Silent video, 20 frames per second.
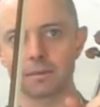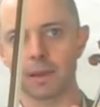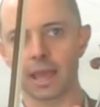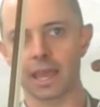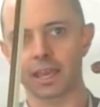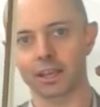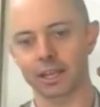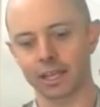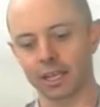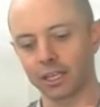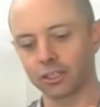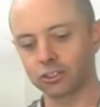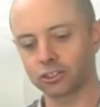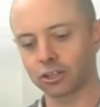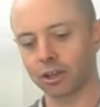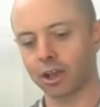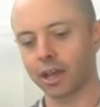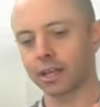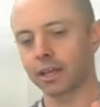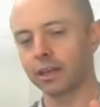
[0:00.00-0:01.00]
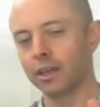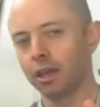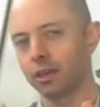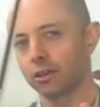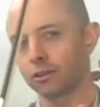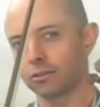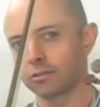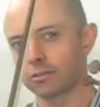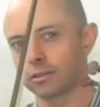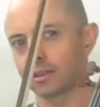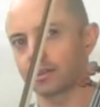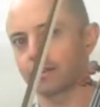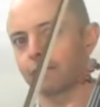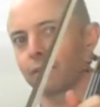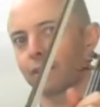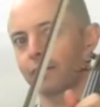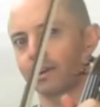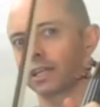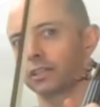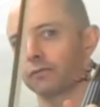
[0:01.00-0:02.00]
maker in China using the
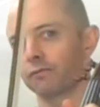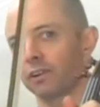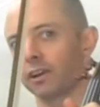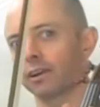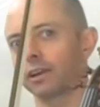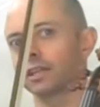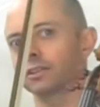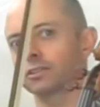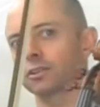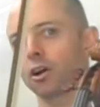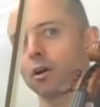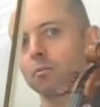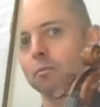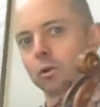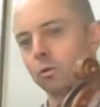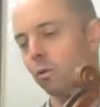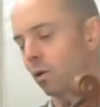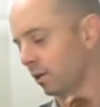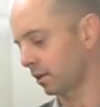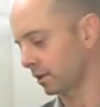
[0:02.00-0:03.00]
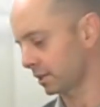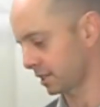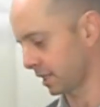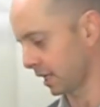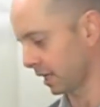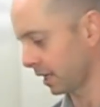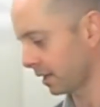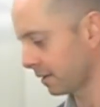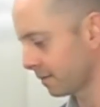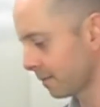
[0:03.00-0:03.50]
very, very top quality